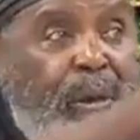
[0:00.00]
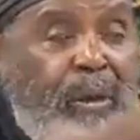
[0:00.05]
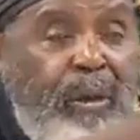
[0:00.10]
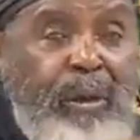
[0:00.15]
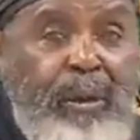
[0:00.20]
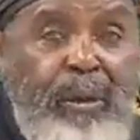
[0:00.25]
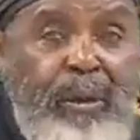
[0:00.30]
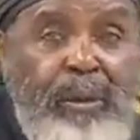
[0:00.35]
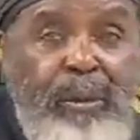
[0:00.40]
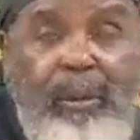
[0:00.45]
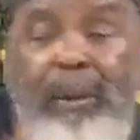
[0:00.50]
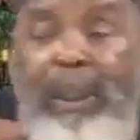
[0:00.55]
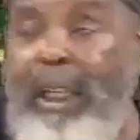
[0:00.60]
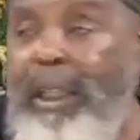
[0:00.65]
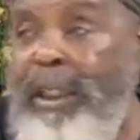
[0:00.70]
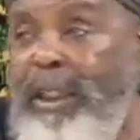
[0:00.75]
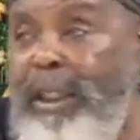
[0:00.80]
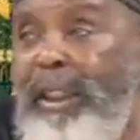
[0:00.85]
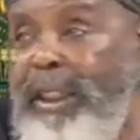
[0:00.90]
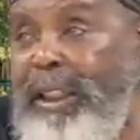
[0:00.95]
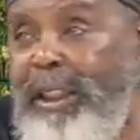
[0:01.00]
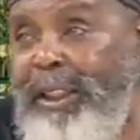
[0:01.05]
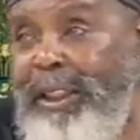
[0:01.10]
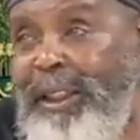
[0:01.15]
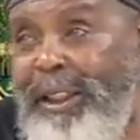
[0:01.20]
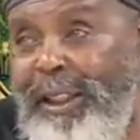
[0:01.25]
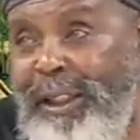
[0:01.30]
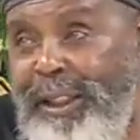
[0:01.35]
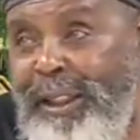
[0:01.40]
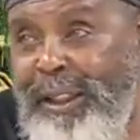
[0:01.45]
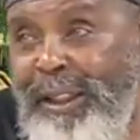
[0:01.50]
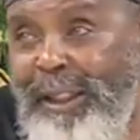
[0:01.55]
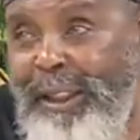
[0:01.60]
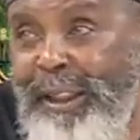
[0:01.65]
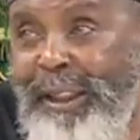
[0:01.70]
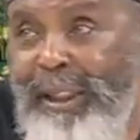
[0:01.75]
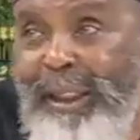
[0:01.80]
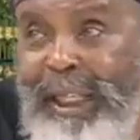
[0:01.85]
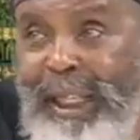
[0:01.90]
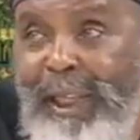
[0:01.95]
to do da da da da da.
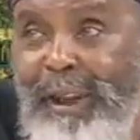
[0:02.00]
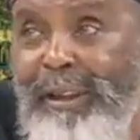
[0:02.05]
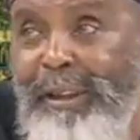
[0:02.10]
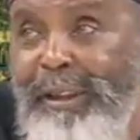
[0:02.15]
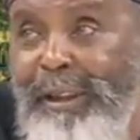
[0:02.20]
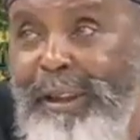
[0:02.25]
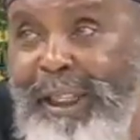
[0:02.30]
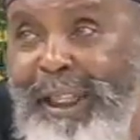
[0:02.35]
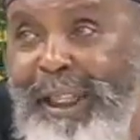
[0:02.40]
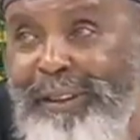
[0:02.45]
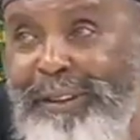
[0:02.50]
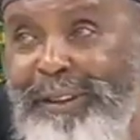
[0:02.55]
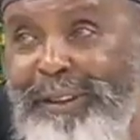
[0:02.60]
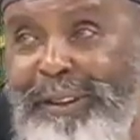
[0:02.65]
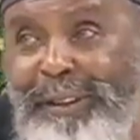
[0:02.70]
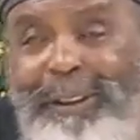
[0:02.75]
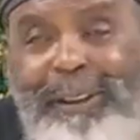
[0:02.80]
And now look at you.